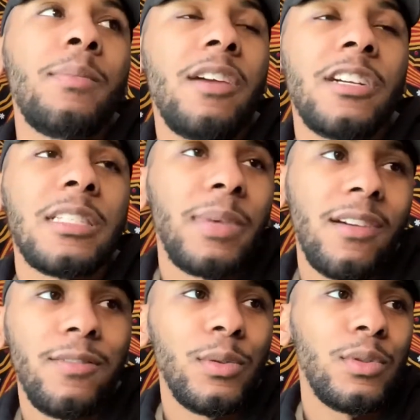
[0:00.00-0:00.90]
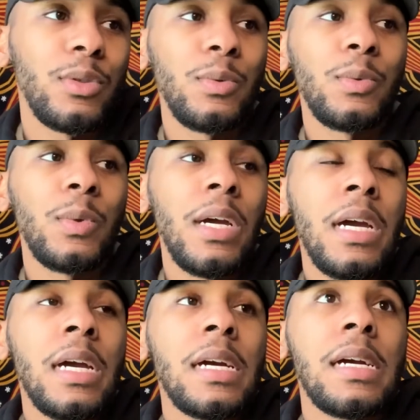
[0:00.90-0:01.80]
be respectful to
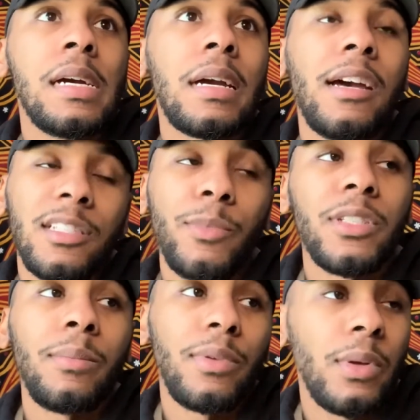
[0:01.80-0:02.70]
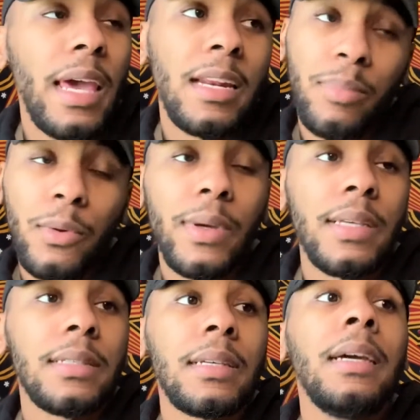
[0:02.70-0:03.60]
customers and
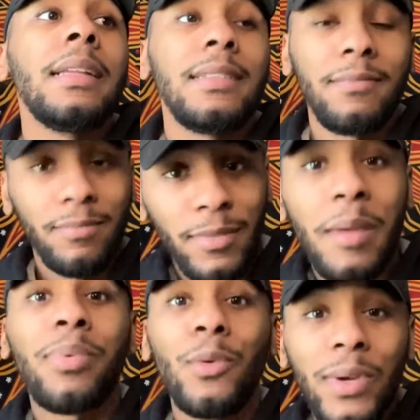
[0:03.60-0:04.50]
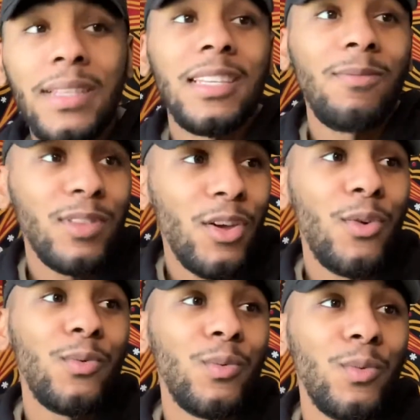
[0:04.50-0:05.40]
employees, even
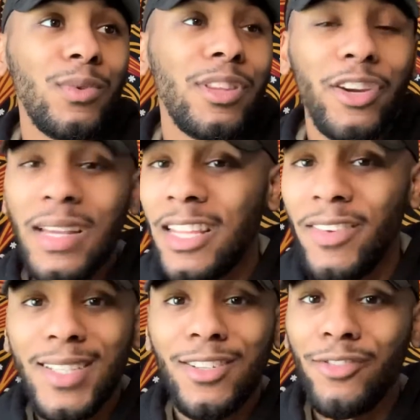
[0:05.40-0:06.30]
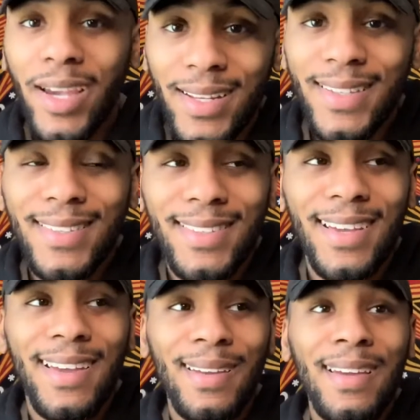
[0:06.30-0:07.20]
though they're not leaving us a rating,
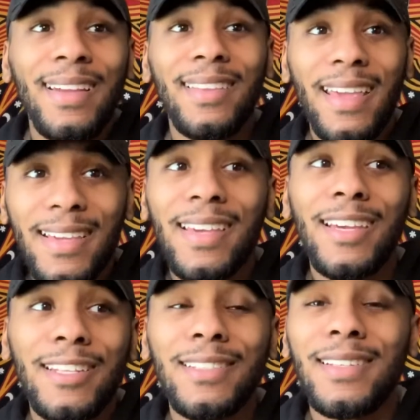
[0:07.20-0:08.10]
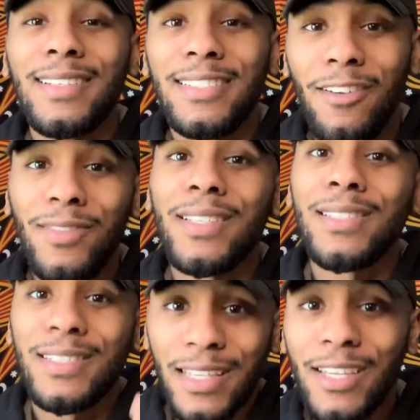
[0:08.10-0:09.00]
they can definitely
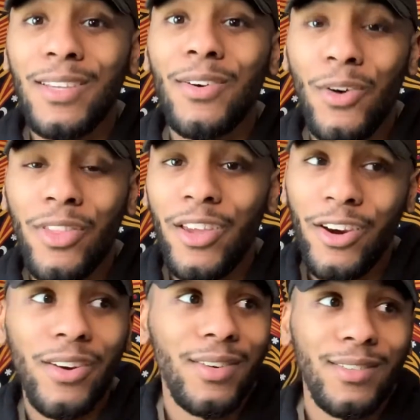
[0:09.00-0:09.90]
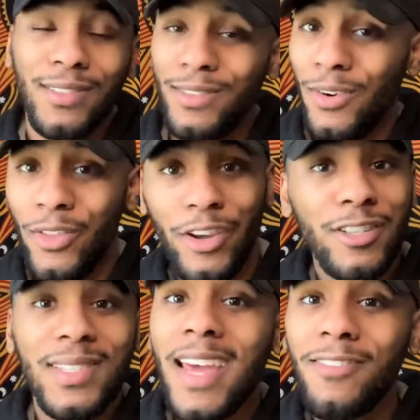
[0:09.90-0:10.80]
see on their
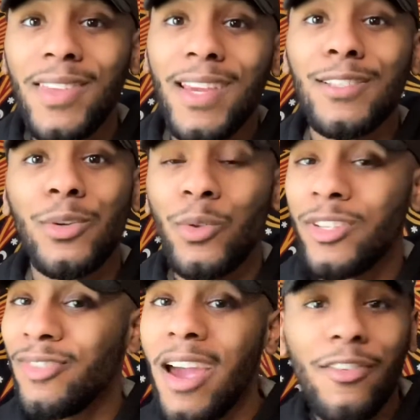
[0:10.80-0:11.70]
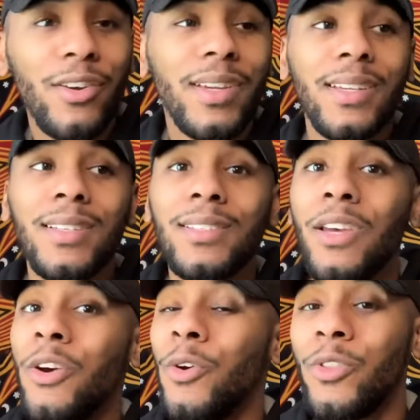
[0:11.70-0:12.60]
side of things who the driver is,
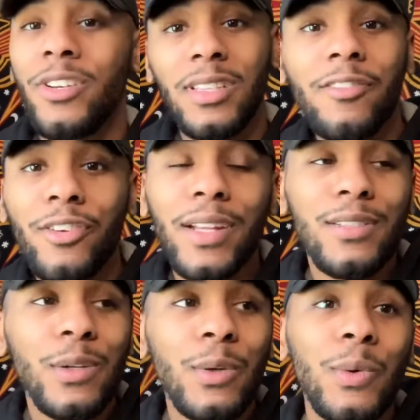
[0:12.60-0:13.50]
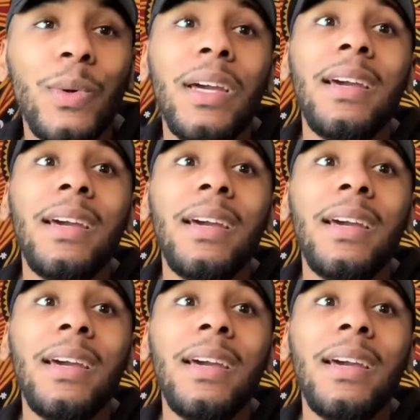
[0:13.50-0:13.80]
who they're delivering to.